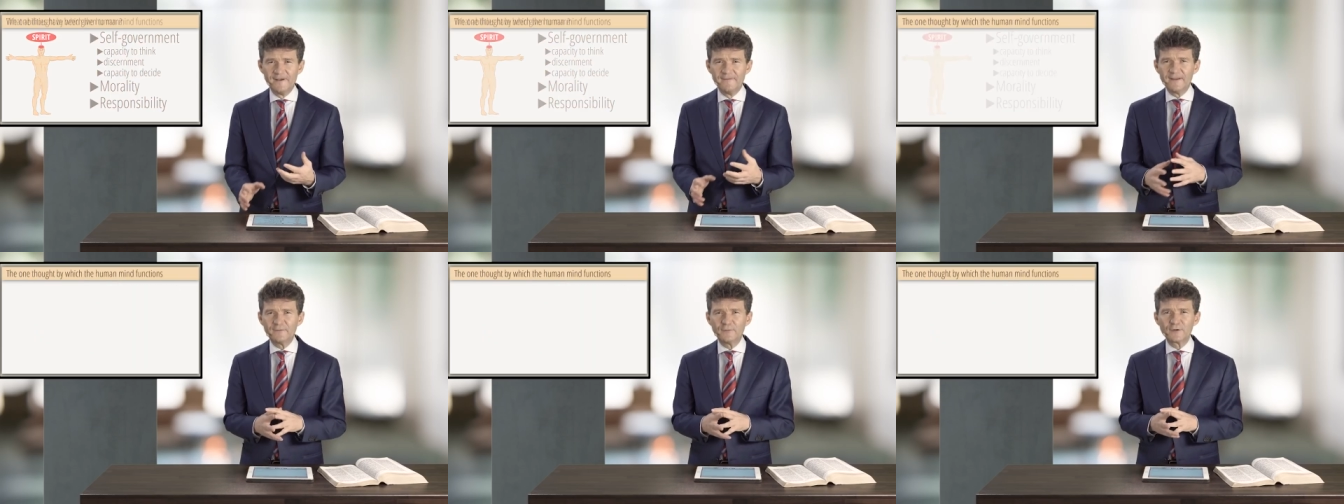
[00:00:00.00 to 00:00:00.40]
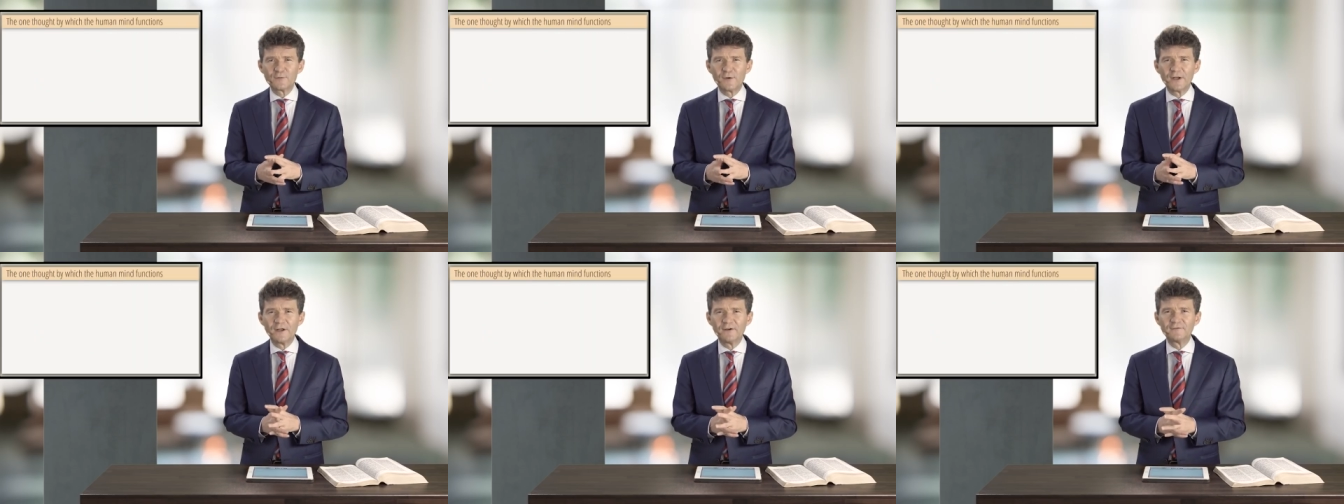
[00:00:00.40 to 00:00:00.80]
That was
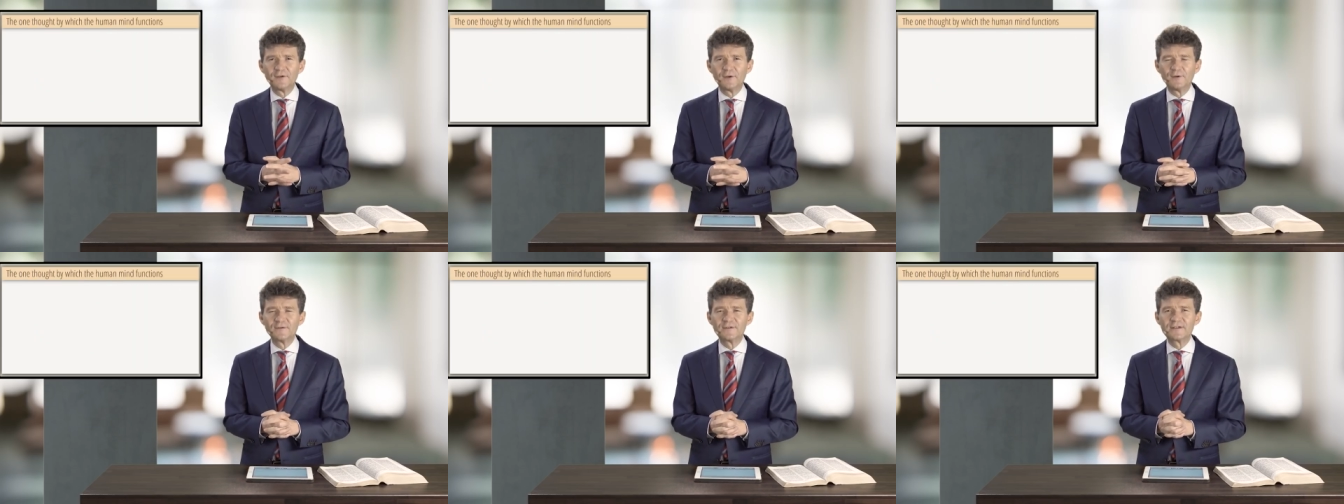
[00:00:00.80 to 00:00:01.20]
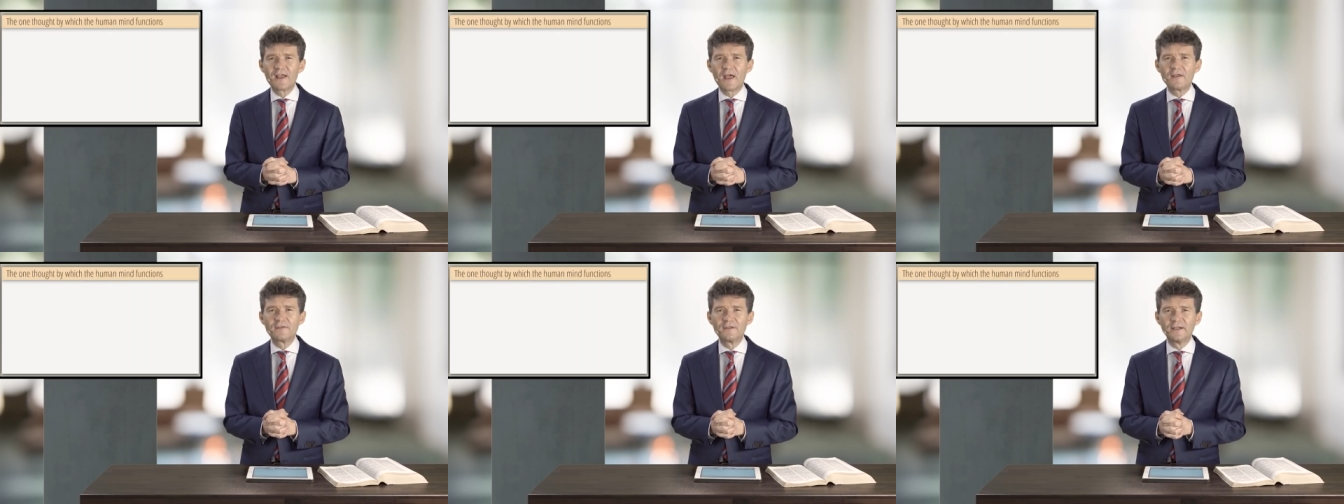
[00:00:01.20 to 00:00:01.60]
one of those
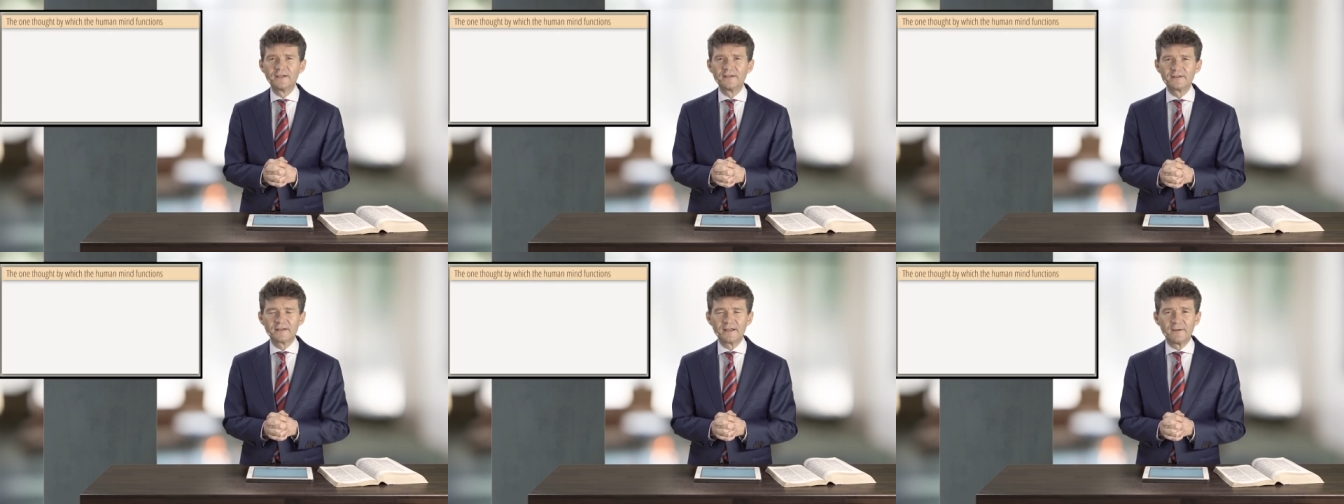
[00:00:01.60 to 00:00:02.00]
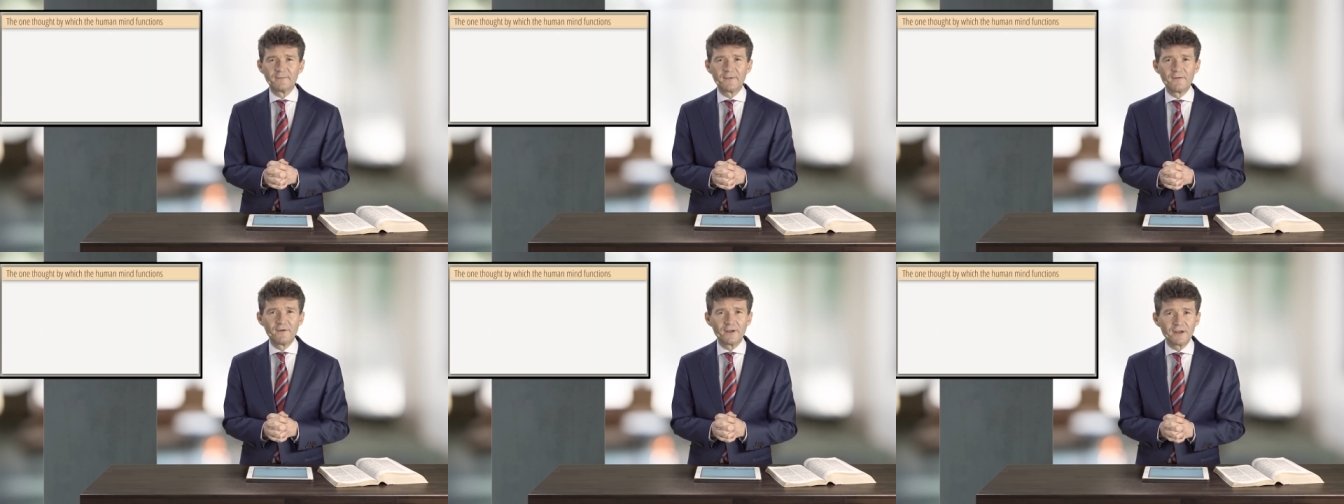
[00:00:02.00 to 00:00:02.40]
things that
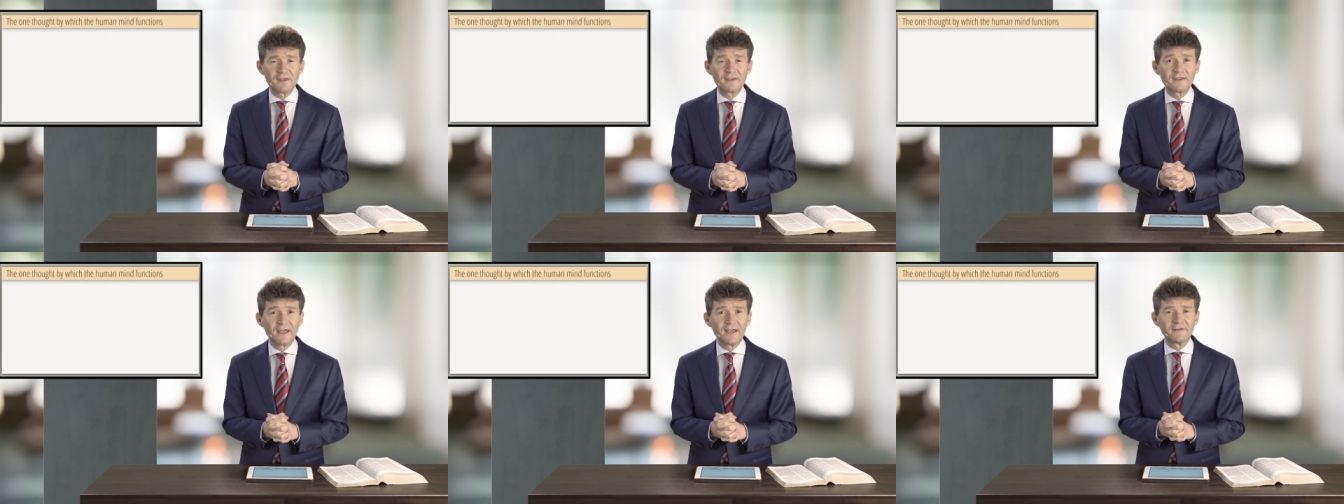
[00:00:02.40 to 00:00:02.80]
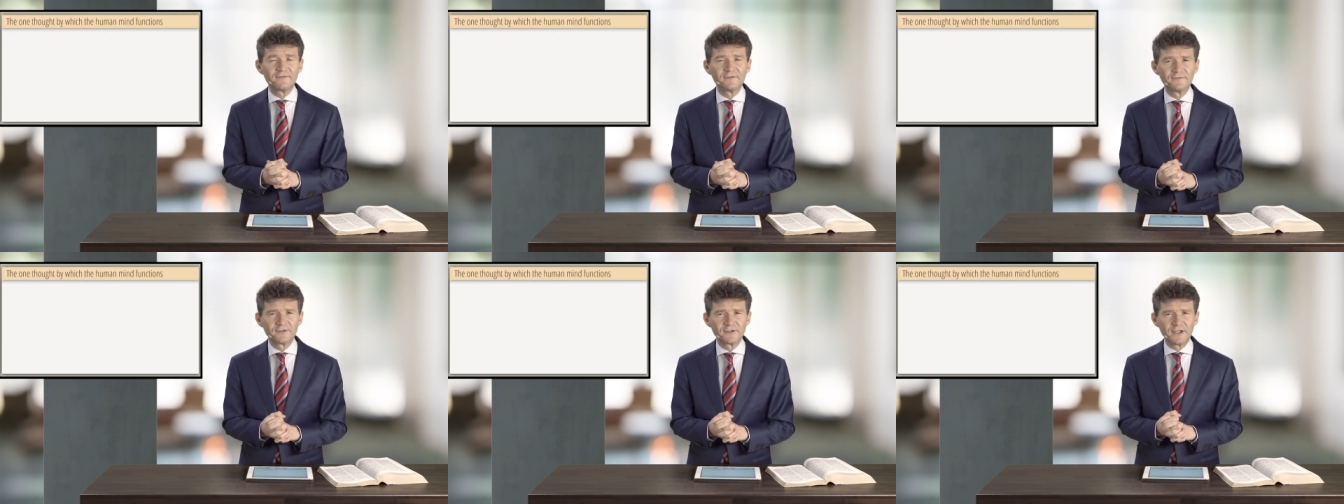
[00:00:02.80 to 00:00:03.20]
I'm very
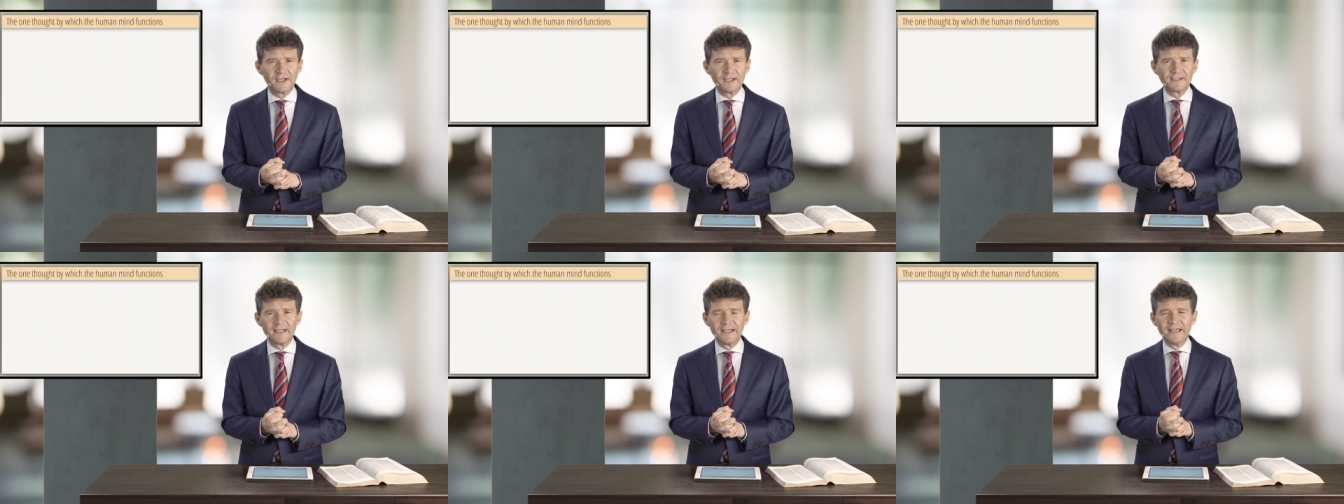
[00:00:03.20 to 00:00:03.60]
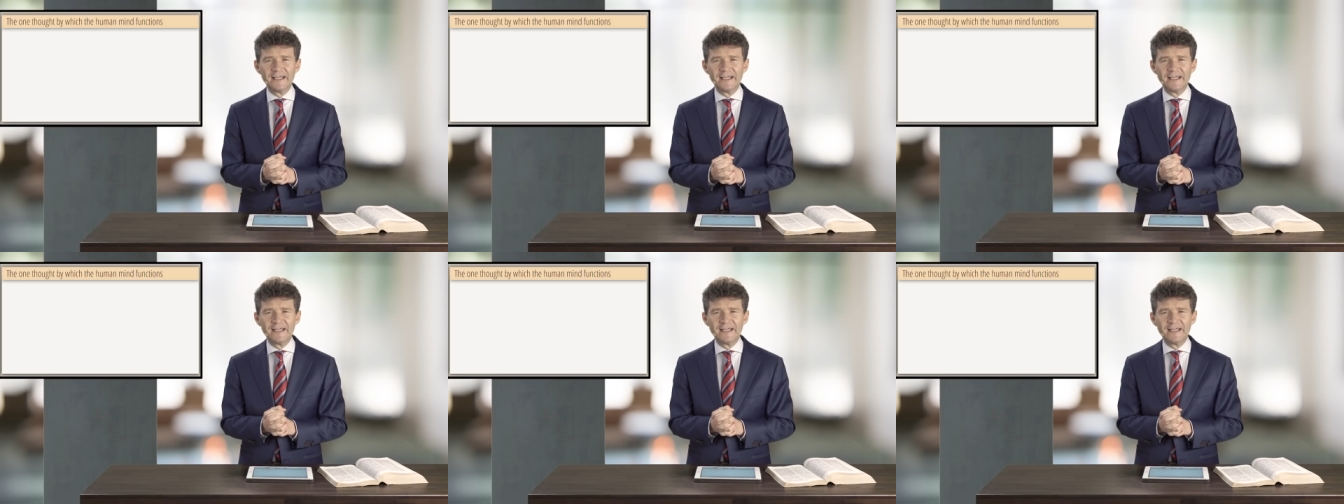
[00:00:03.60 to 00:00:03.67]
thankful for God,